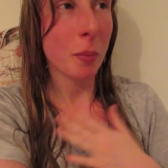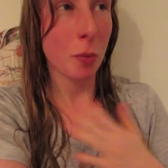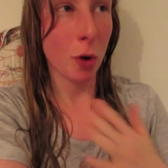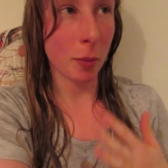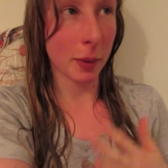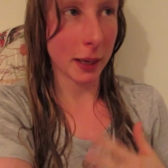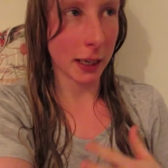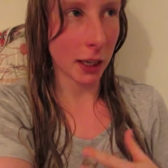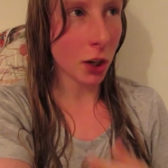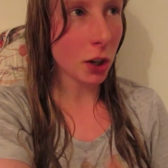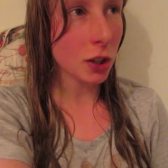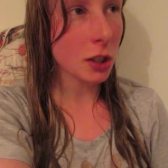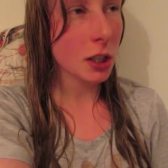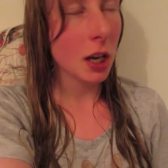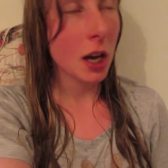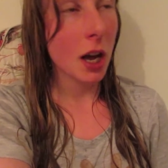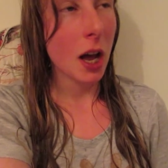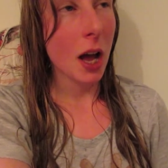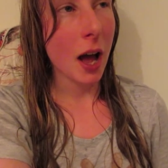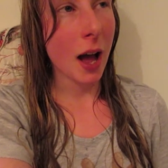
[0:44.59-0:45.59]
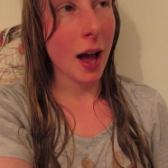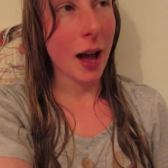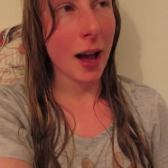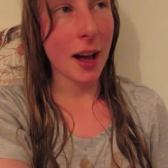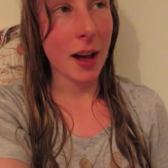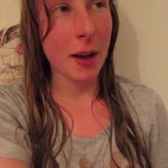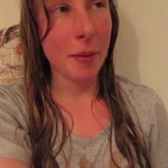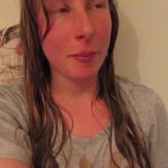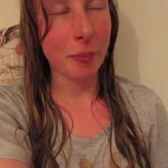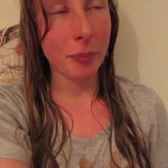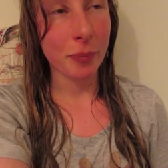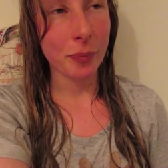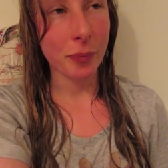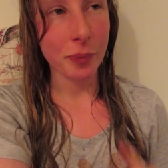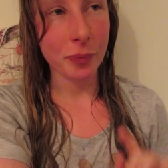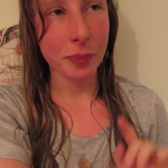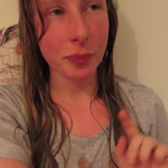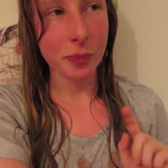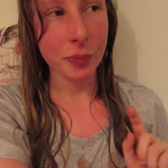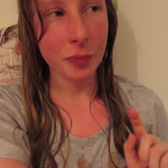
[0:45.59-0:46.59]
probably not. Um,
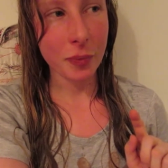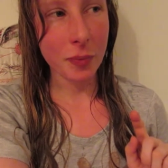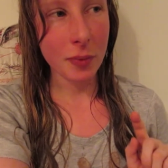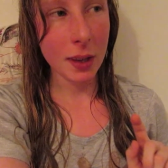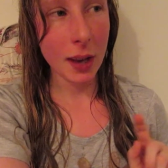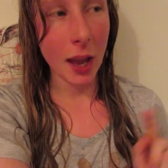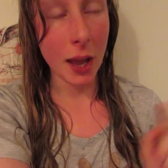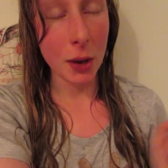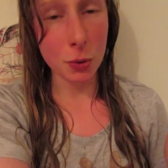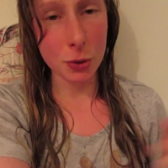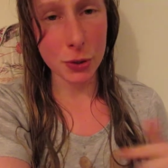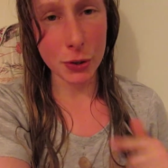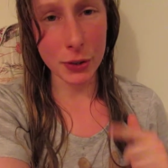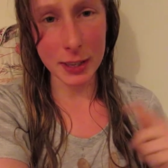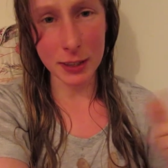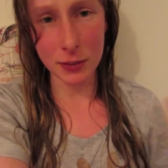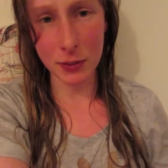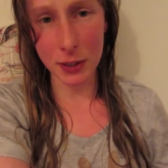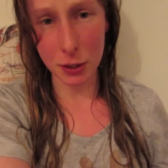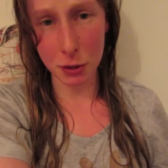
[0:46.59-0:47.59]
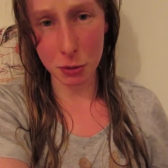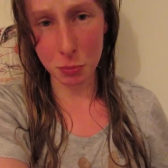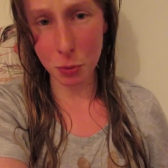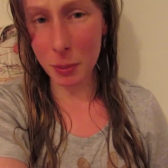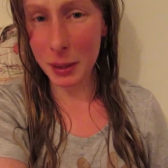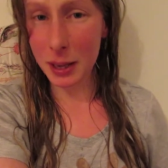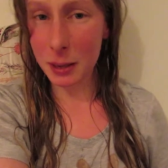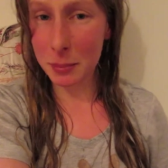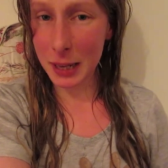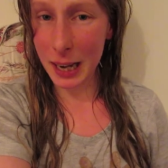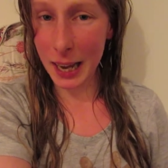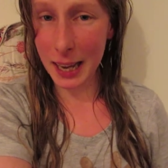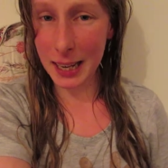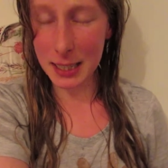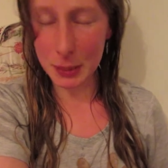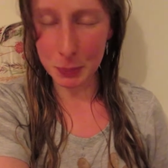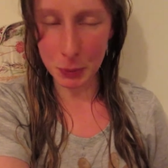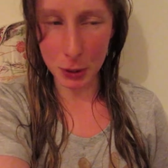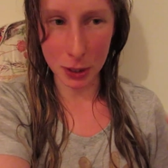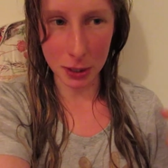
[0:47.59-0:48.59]
and also this video is probably going to be
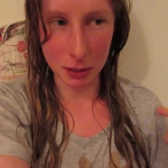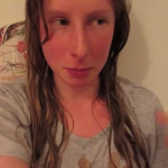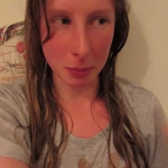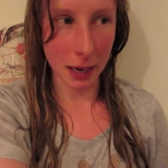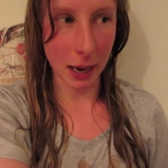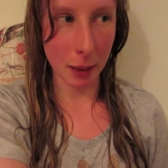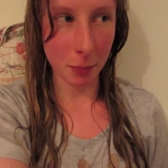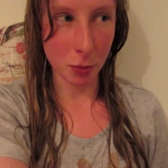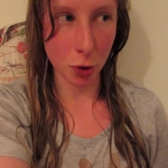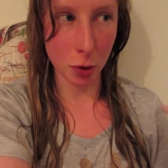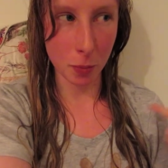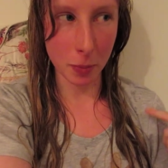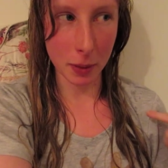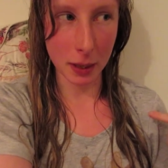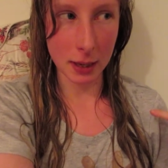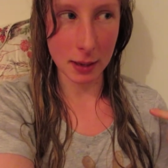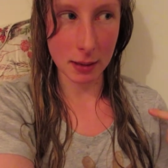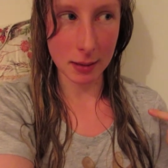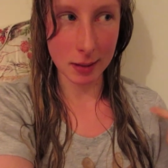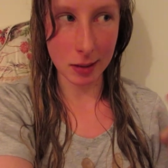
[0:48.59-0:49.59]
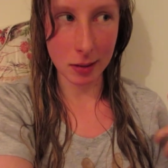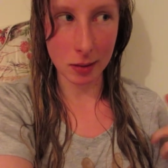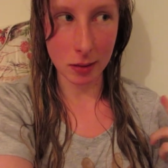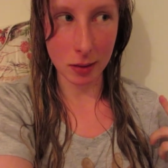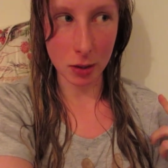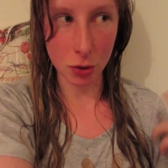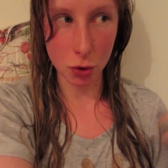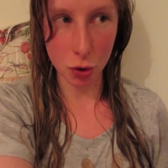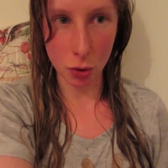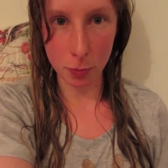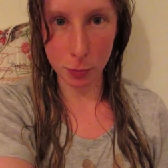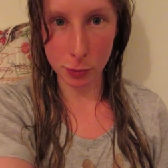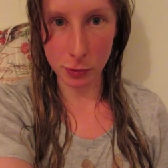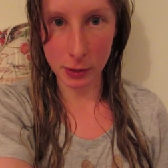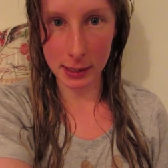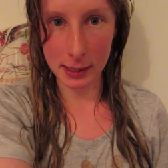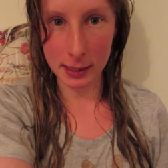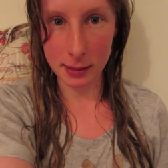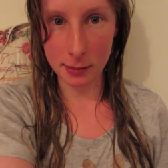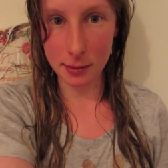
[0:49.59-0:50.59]
late because my laptop is in the shop
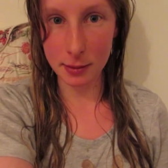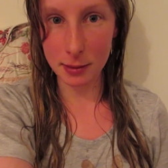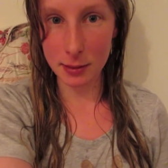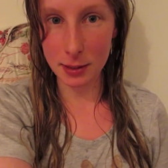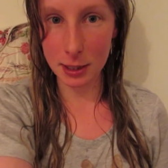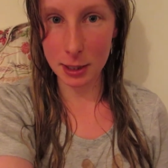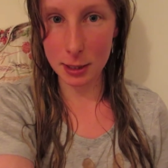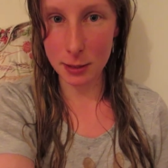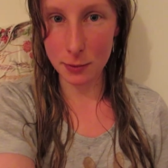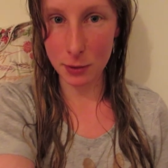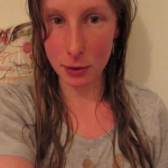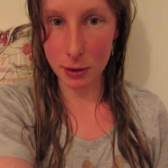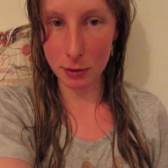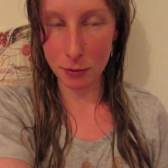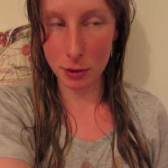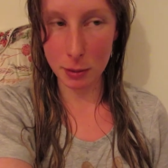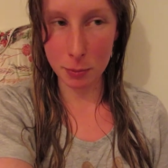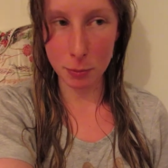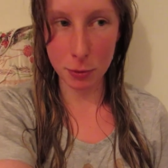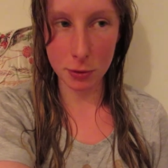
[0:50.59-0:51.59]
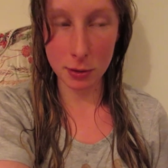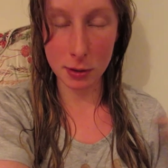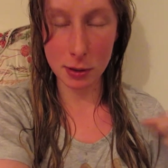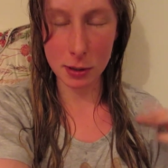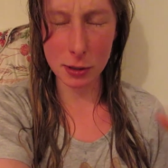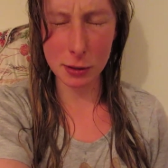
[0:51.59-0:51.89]
right now because it is very, very broken.